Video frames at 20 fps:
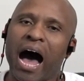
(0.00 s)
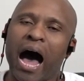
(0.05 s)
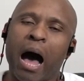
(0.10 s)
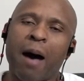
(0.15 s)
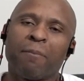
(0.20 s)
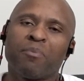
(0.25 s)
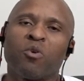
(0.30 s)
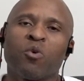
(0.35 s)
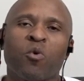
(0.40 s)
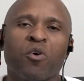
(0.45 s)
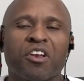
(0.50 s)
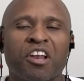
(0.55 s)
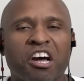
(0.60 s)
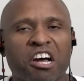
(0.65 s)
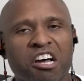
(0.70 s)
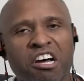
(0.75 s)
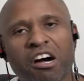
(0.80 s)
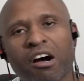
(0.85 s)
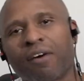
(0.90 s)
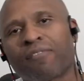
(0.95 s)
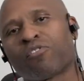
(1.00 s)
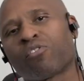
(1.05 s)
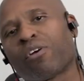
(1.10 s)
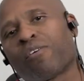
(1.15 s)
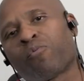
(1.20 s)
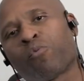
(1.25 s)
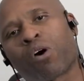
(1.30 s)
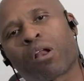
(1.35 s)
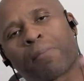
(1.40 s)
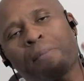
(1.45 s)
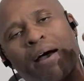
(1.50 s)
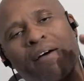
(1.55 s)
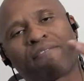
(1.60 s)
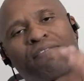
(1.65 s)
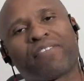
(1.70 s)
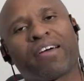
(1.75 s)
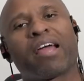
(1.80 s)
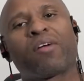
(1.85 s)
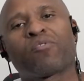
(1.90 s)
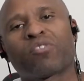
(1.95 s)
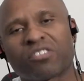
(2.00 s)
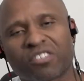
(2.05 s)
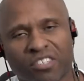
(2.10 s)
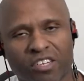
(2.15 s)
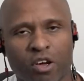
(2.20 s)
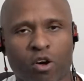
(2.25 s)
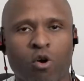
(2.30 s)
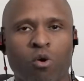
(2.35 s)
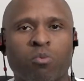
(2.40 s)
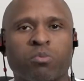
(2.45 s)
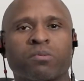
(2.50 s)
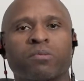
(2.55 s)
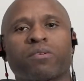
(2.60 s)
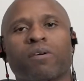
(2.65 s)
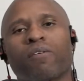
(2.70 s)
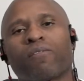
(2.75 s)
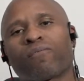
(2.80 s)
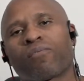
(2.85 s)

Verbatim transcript: I'm doing a cover of one of my favorite songs